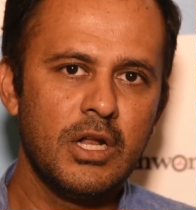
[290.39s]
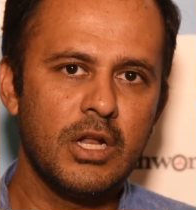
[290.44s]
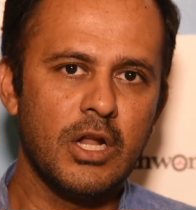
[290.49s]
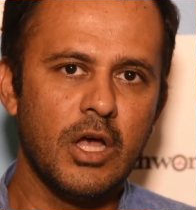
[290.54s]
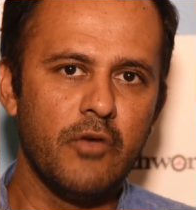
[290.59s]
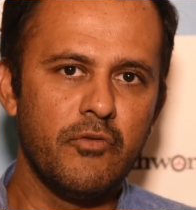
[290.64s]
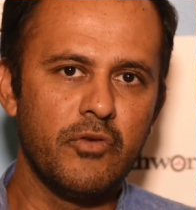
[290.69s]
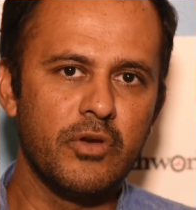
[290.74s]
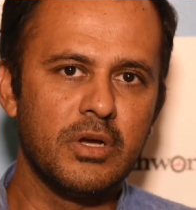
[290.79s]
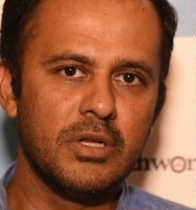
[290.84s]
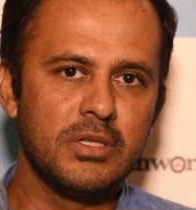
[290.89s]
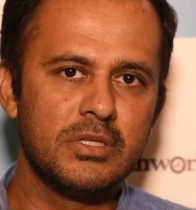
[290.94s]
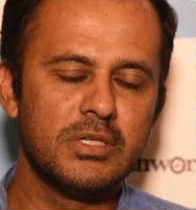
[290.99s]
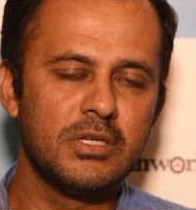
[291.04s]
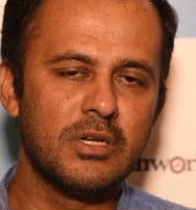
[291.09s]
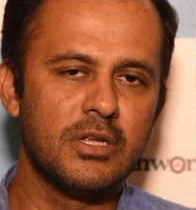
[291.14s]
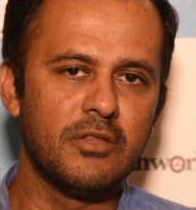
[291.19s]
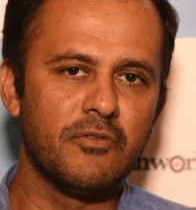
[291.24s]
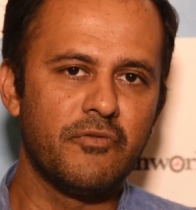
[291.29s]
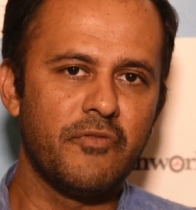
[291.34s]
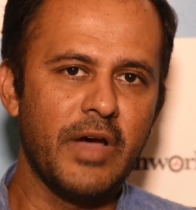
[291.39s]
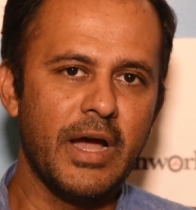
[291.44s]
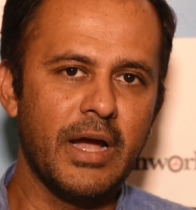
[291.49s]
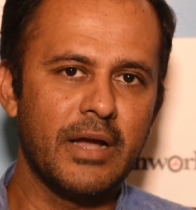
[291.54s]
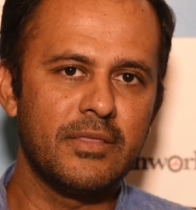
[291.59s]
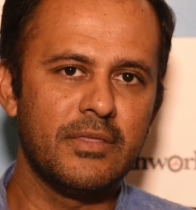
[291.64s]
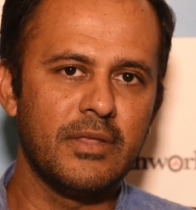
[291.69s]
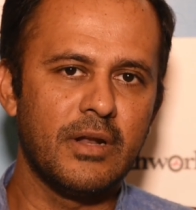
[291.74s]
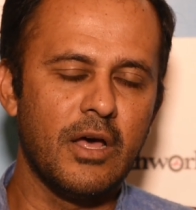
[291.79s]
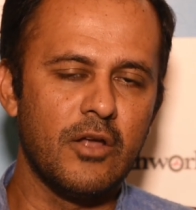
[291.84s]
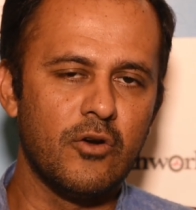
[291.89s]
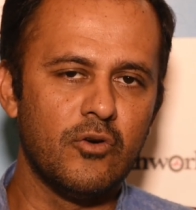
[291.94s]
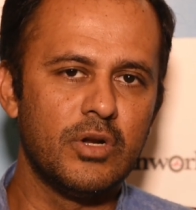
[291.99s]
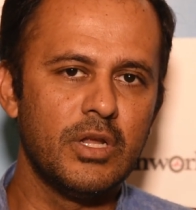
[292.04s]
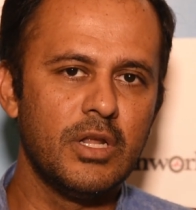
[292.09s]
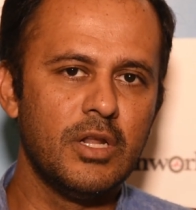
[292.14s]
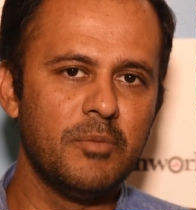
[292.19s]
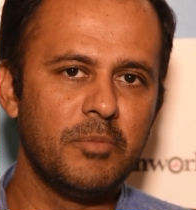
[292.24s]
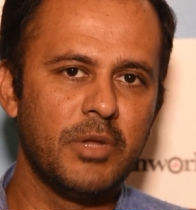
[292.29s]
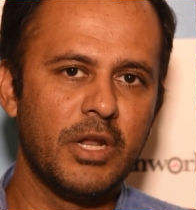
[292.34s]
Now, if you consider the fact that our
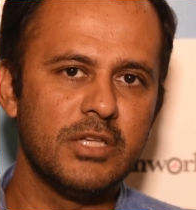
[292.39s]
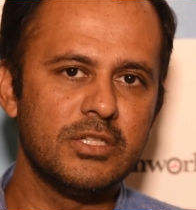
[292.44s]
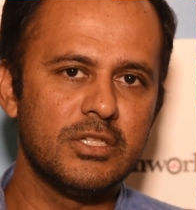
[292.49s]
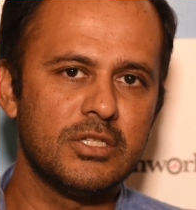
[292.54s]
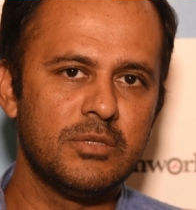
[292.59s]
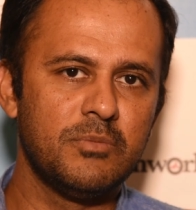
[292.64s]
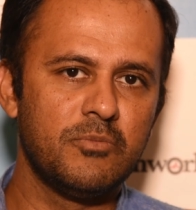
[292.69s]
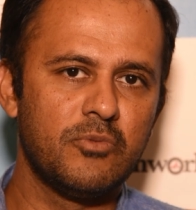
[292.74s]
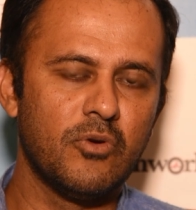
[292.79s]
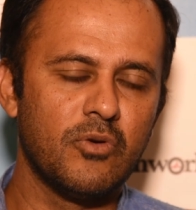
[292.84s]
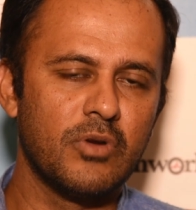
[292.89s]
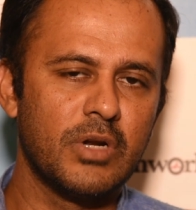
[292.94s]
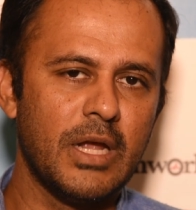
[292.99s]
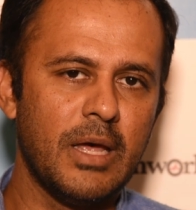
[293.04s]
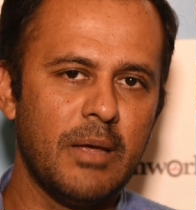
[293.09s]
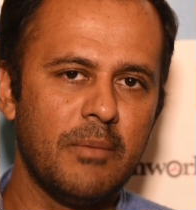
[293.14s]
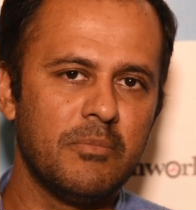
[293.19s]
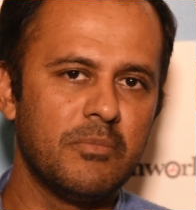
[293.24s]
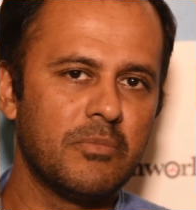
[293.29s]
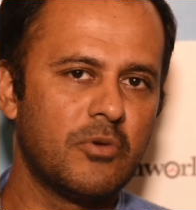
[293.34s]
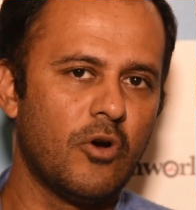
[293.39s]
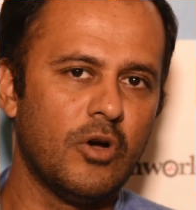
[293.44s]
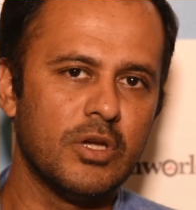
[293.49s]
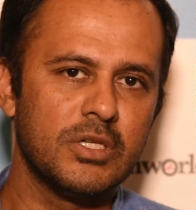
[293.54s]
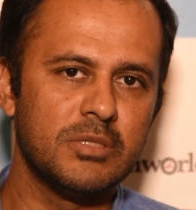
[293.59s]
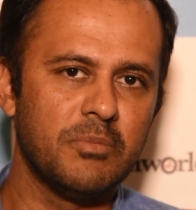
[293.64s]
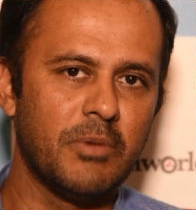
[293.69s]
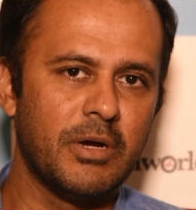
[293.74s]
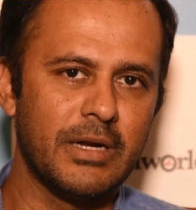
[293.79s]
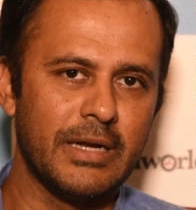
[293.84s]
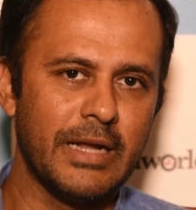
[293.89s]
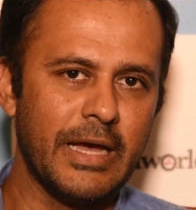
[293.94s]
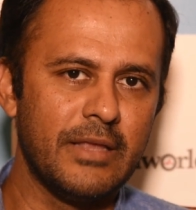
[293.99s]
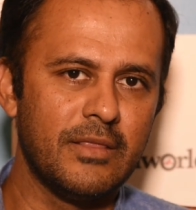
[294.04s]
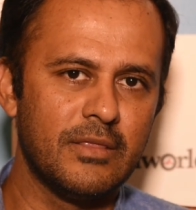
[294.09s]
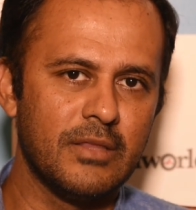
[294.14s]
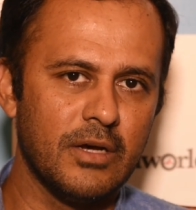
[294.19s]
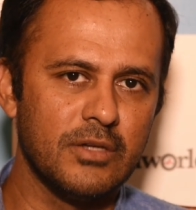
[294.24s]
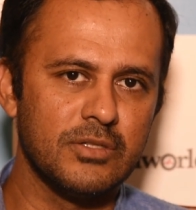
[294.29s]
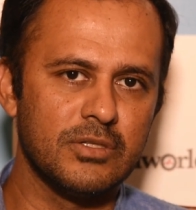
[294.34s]
routine immunization program costs about
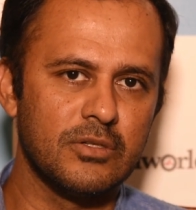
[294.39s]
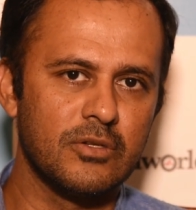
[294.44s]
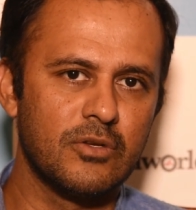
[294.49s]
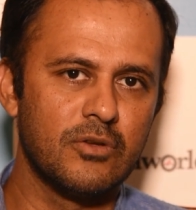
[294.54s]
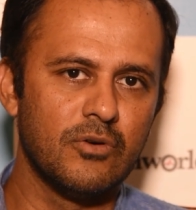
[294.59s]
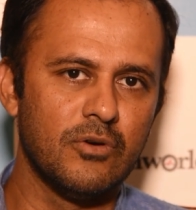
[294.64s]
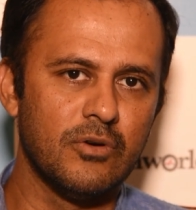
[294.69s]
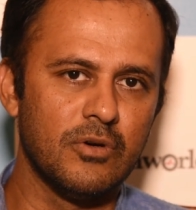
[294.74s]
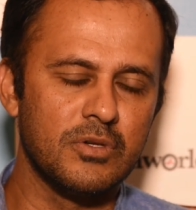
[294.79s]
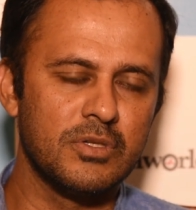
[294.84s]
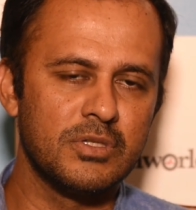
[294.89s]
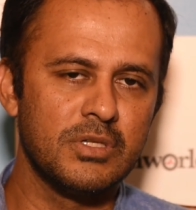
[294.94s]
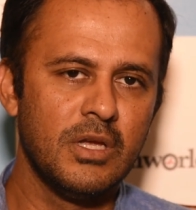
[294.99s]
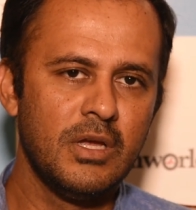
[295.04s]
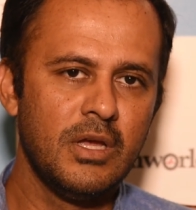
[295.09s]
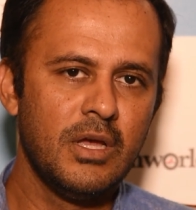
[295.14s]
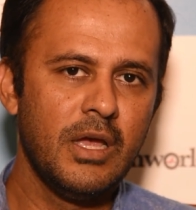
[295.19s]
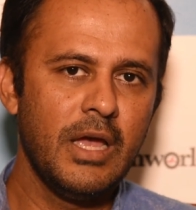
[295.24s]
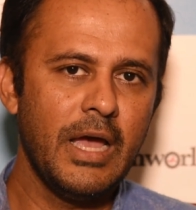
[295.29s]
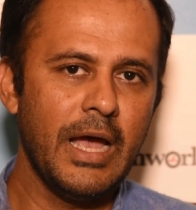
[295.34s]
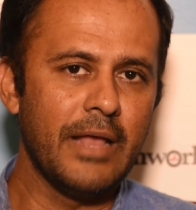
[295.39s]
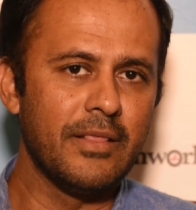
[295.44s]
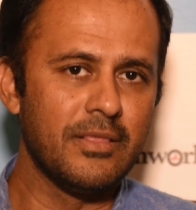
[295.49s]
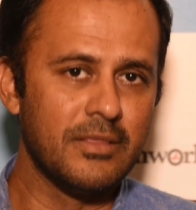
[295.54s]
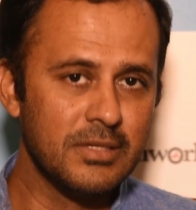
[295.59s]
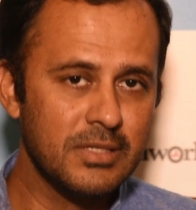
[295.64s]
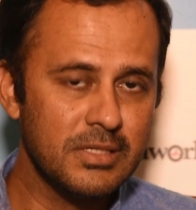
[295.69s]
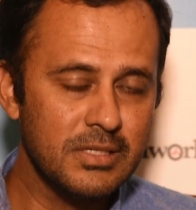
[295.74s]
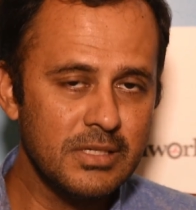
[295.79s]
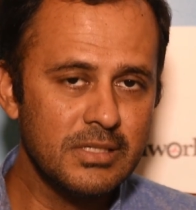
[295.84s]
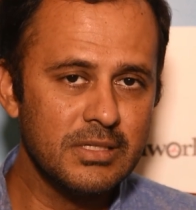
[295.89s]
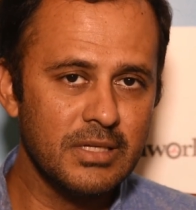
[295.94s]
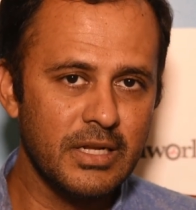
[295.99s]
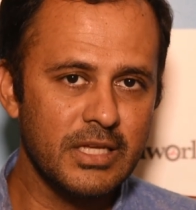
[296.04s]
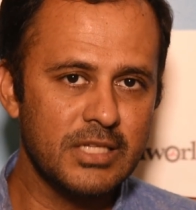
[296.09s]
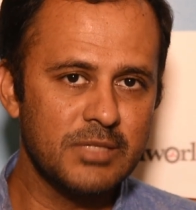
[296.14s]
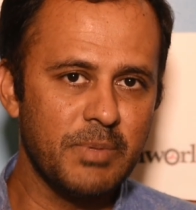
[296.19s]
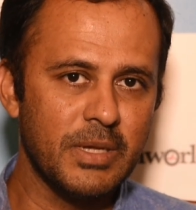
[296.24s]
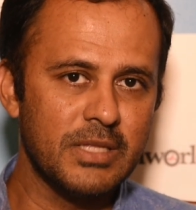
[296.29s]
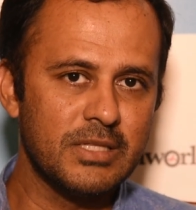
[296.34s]
9,000 crores, and this is an
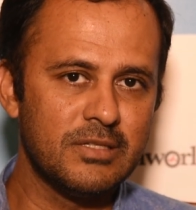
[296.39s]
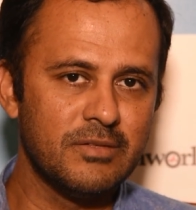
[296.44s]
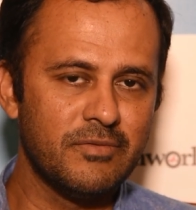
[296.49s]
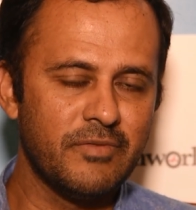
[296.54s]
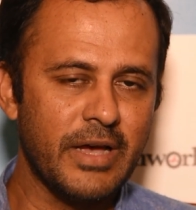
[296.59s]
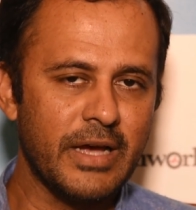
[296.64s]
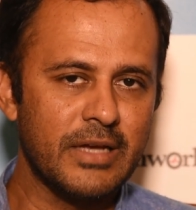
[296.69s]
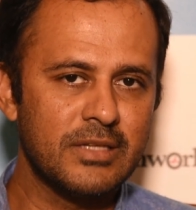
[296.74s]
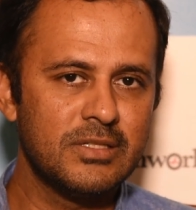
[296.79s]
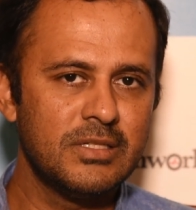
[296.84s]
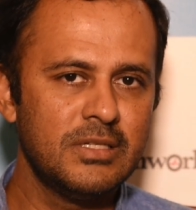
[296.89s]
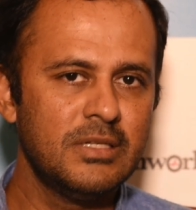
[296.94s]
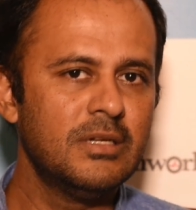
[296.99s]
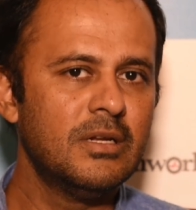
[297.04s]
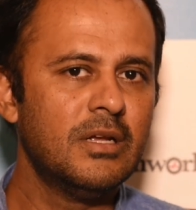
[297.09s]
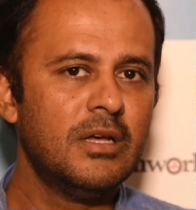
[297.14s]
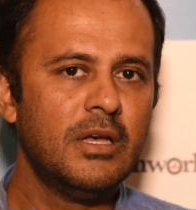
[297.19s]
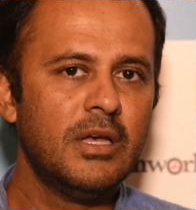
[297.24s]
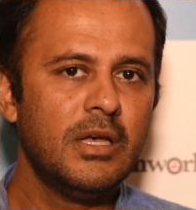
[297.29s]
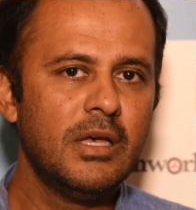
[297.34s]
expensive vaccine,